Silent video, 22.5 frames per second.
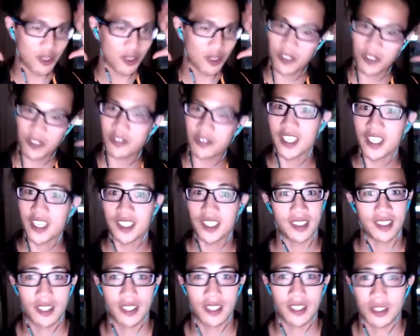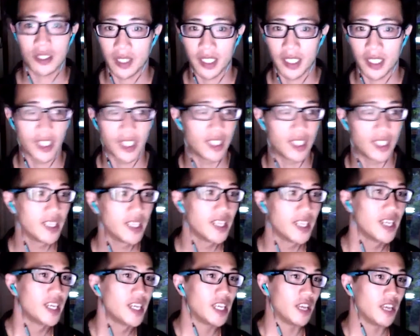over their faces. It looks really
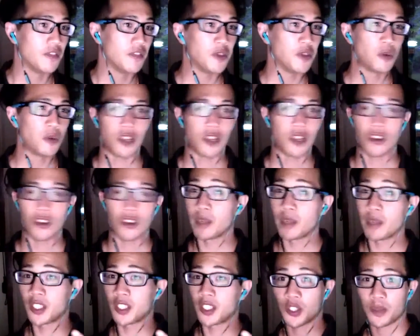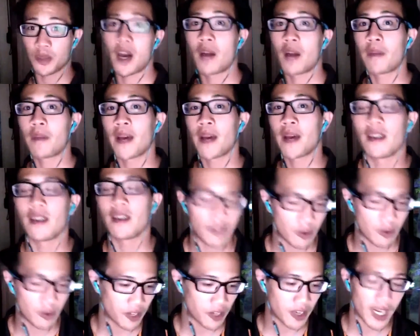good. If you want your images to pop
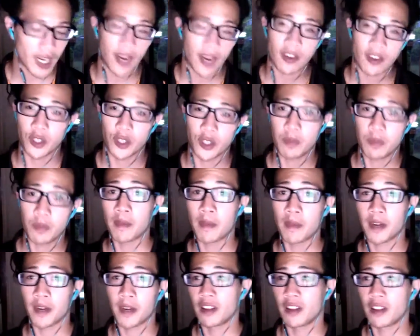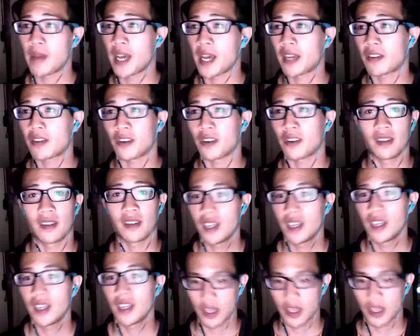out, if you want your character to pop out of the background,
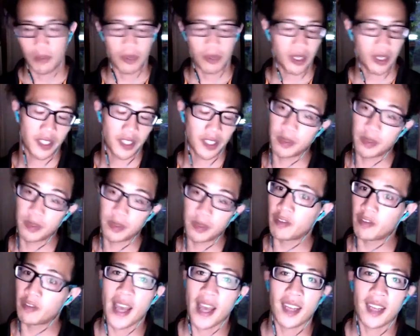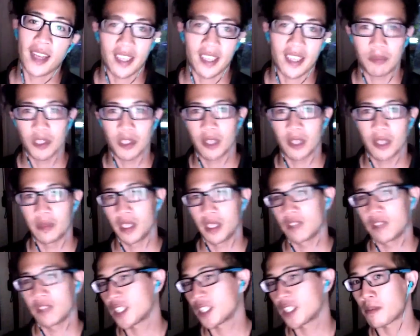put a little bit of a backlight, put a bit
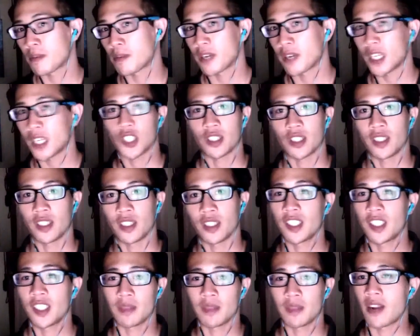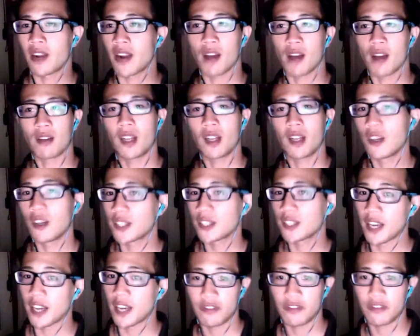of separation. It doesn't matter how close,
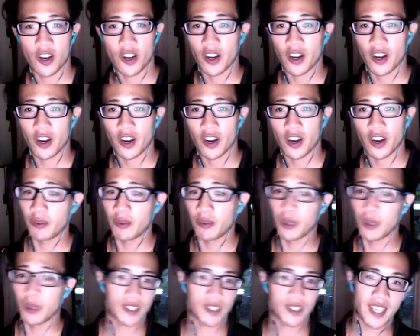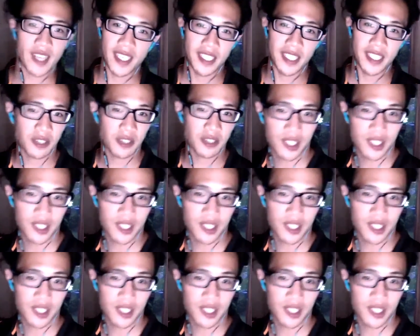how far, whether it's 90 degrees,